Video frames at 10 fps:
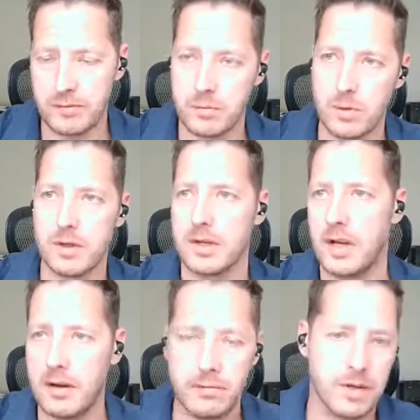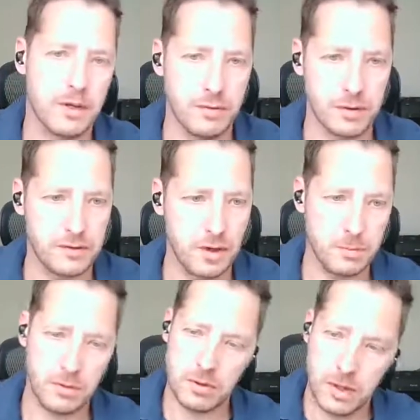often work in Africa, for
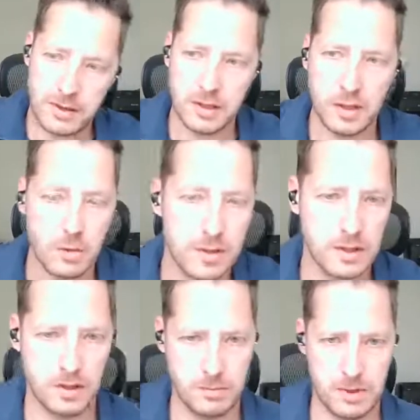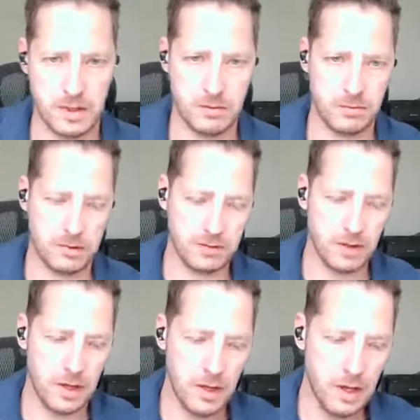example, or other low-income countries.
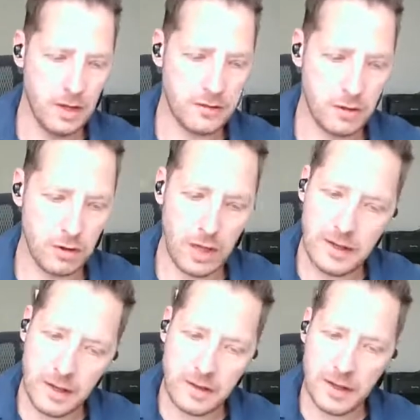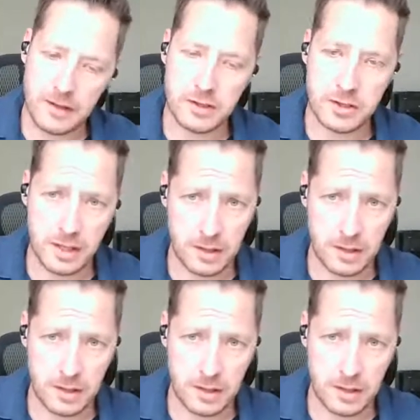So, and the